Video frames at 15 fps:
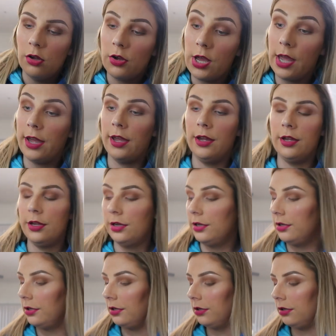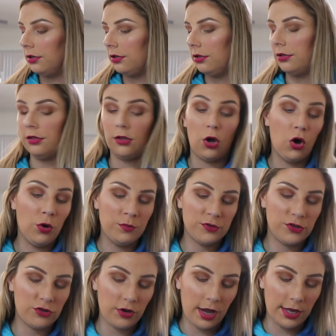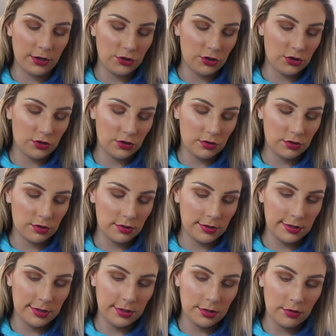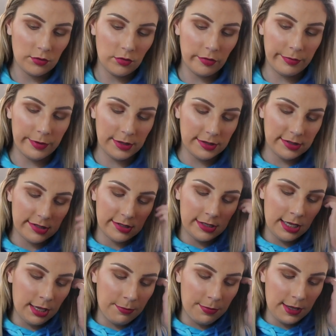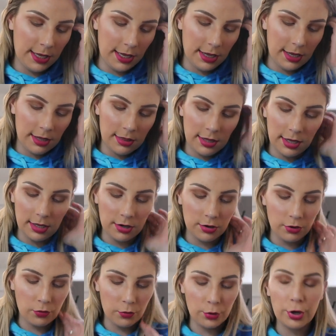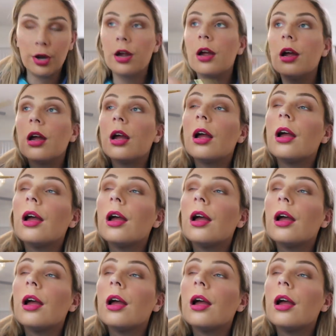Okay. Home stretch. We'll put sneak peek in the inner corner.